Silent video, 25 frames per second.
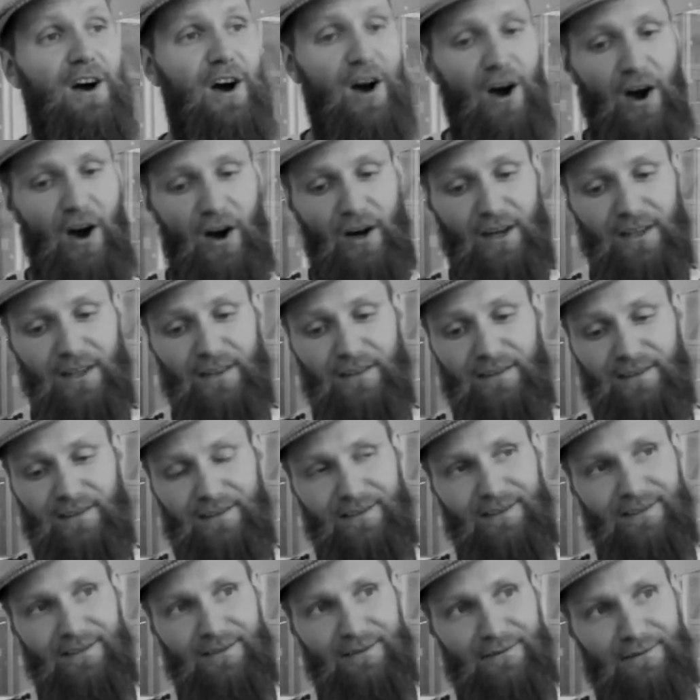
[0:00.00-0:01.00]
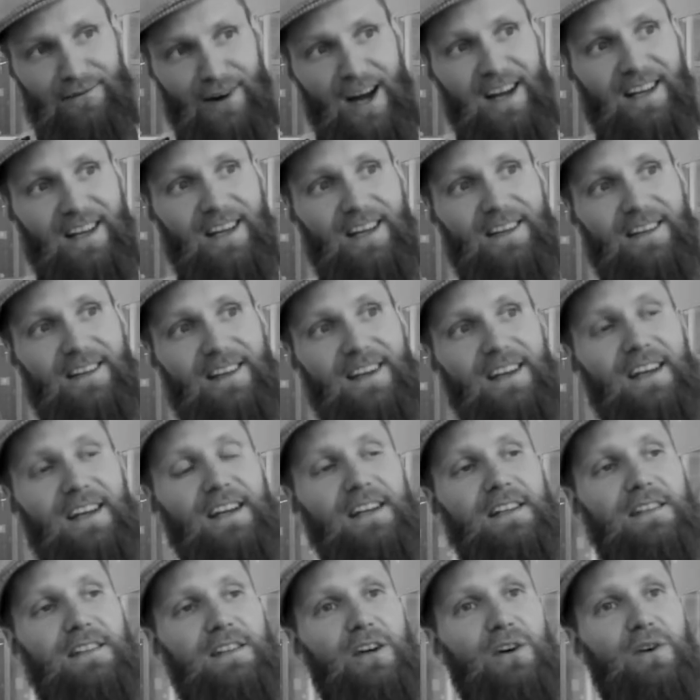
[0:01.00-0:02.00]
on Friday.
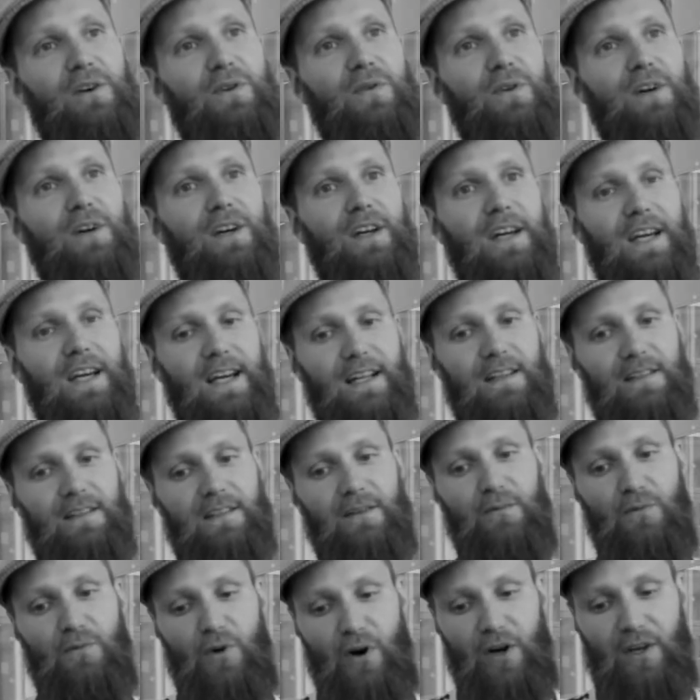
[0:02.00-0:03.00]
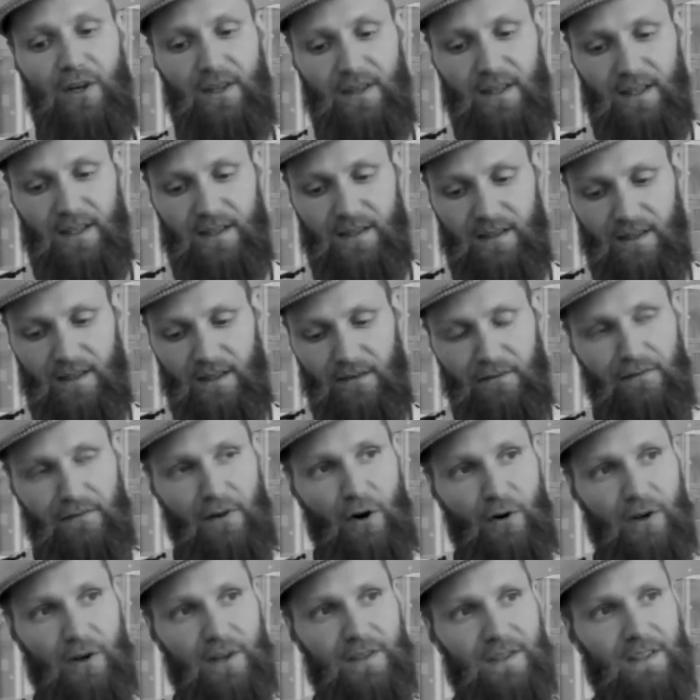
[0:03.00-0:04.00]
So it's the work that's in
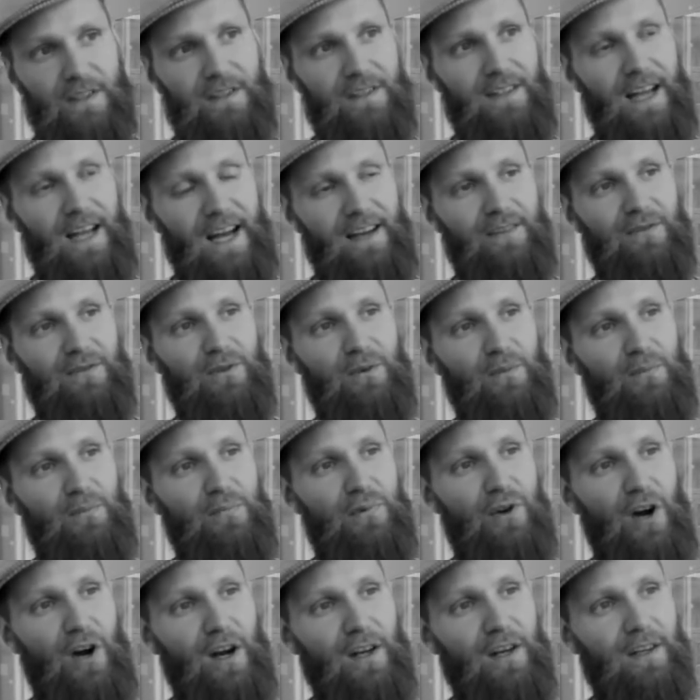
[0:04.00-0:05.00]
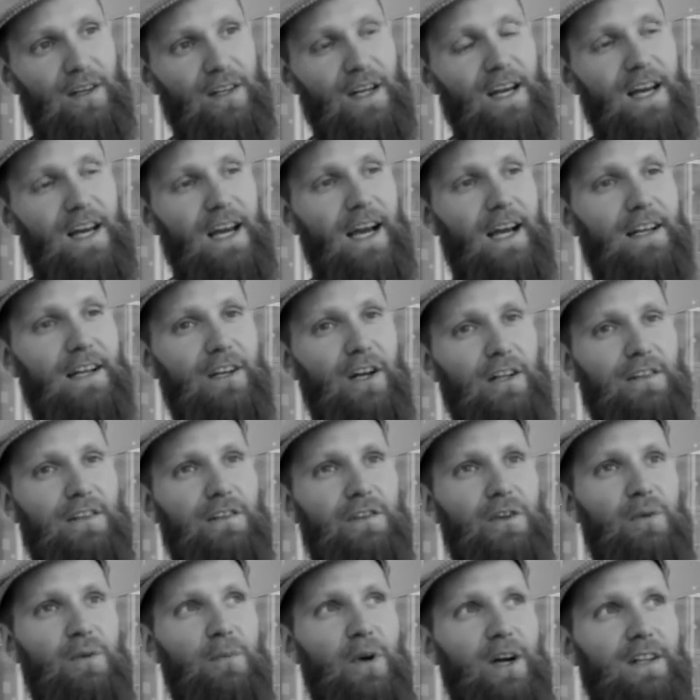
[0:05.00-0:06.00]
focus, it's the actual product, and not
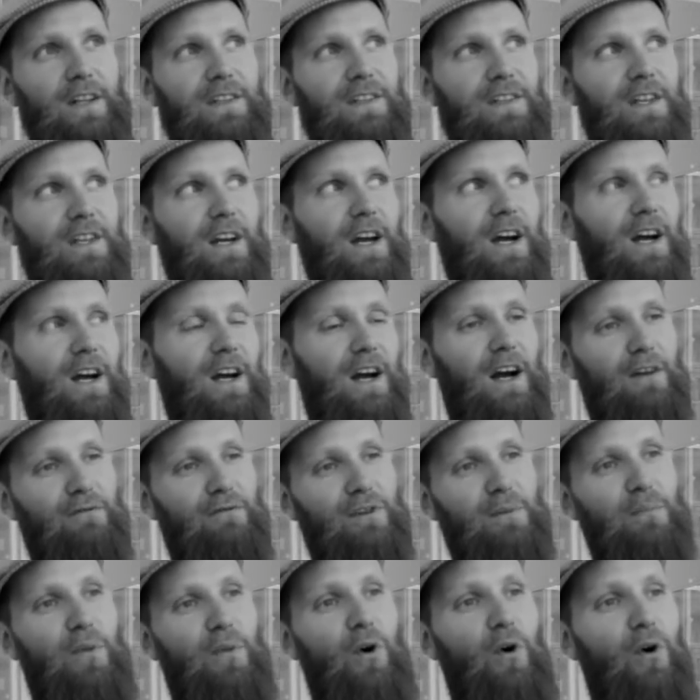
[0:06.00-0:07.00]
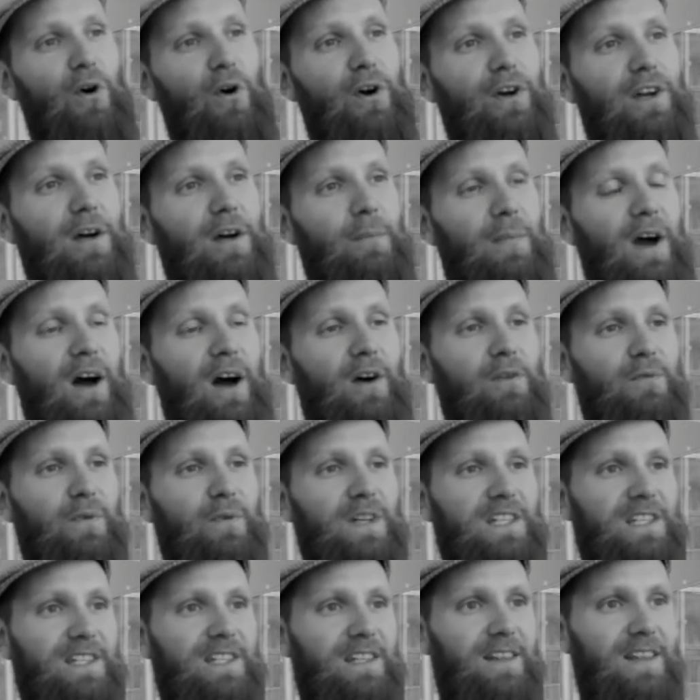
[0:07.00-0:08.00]
so much a report about
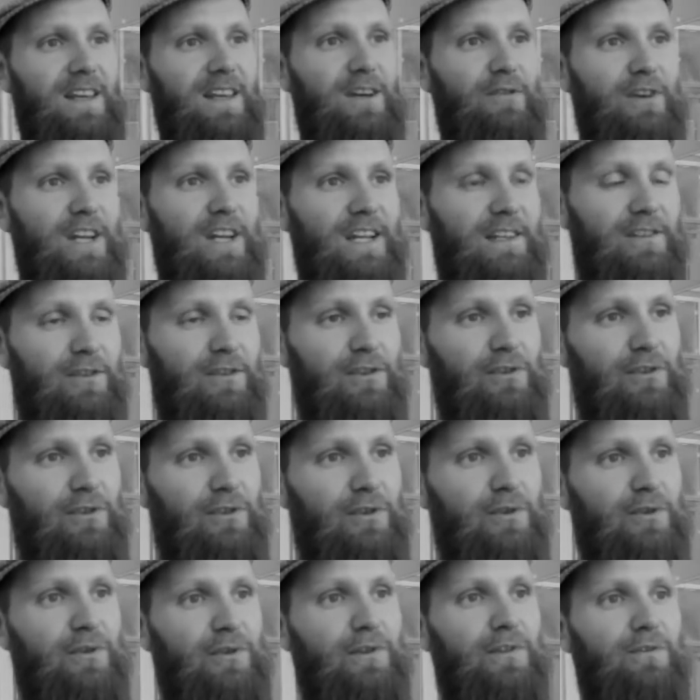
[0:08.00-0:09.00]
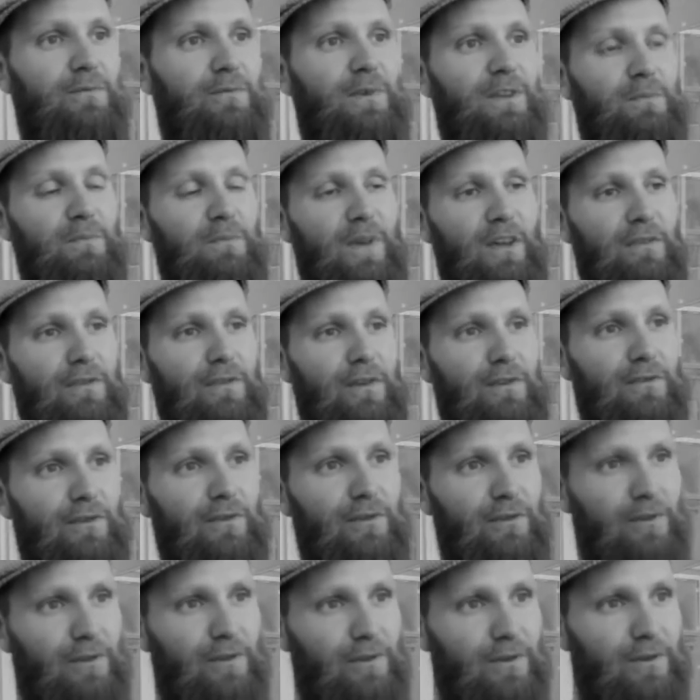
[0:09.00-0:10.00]
which theories you used, which method you
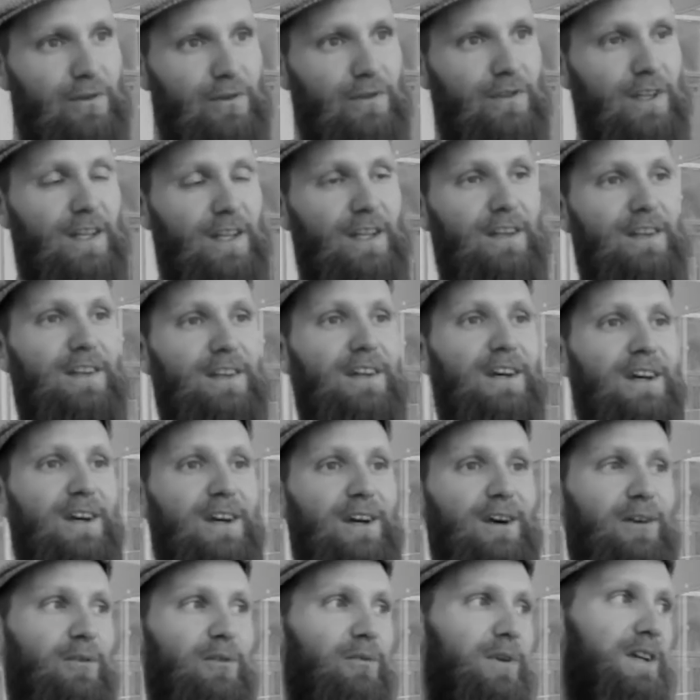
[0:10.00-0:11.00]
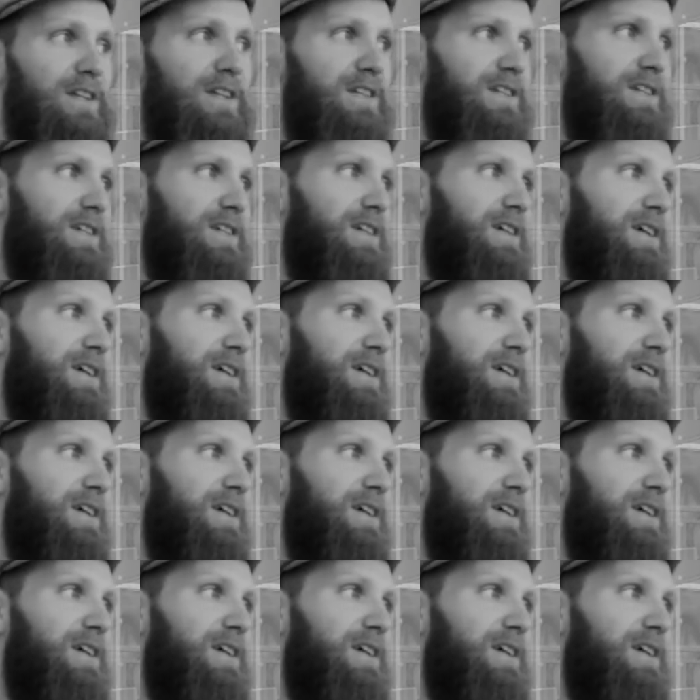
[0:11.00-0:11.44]
used, and which